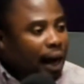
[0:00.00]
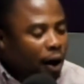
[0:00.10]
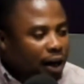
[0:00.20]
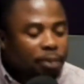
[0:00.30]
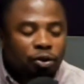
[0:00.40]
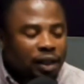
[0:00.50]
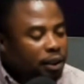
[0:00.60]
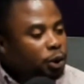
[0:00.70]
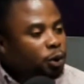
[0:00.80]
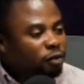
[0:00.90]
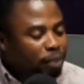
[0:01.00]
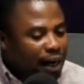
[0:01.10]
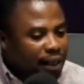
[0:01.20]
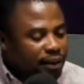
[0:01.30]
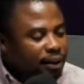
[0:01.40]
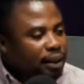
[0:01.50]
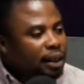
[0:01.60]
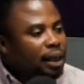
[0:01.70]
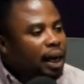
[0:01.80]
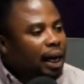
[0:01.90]
I'll come to the issue of balance
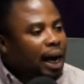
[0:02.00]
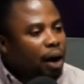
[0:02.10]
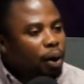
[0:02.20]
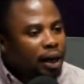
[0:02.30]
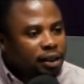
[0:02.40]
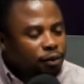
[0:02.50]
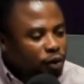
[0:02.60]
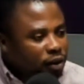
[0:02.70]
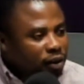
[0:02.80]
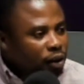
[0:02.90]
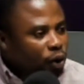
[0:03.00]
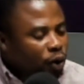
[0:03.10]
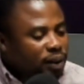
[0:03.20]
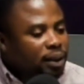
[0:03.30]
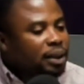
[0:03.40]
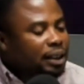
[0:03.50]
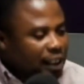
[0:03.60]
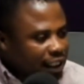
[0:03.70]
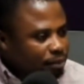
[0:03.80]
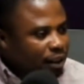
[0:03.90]
and how Hartsvik lost
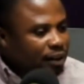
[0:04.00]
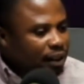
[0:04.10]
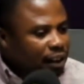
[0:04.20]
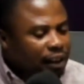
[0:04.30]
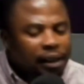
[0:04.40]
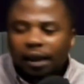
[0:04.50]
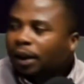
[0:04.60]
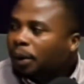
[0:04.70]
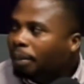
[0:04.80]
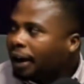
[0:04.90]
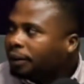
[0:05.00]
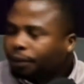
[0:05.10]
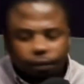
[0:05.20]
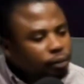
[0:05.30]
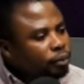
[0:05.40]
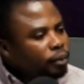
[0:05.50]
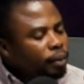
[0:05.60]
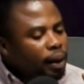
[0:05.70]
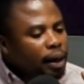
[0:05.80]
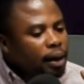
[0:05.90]
the game yesterday. But
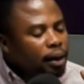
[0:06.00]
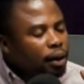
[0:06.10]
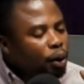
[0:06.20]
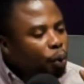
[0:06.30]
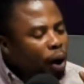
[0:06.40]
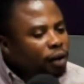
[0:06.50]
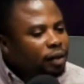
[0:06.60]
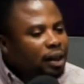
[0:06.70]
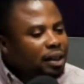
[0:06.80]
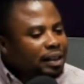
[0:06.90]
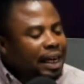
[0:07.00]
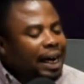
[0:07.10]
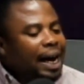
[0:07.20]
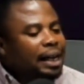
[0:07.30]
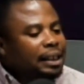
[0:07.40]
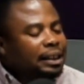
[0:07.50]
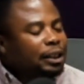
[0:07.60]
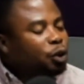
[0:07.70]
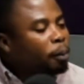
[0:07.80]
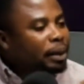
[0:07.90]
one of the things that
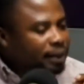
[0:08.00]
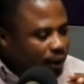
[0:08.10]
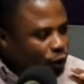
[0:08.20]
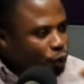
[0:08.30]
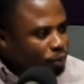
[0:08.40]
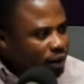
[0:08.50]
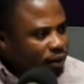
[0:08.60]
did not make sense to me.